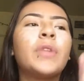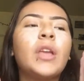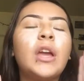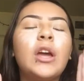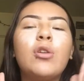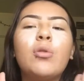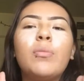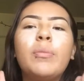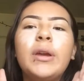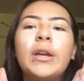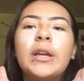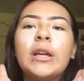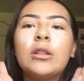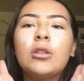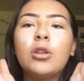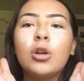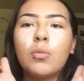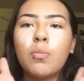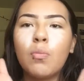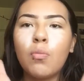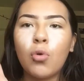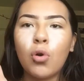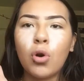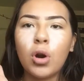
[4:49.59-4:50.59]
It'll make it
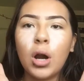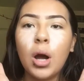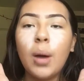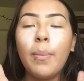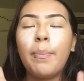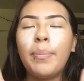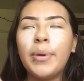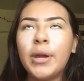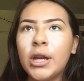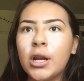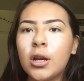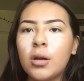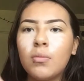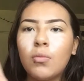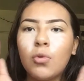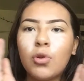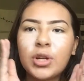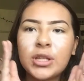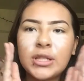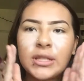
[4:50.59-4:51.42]
look more up here, more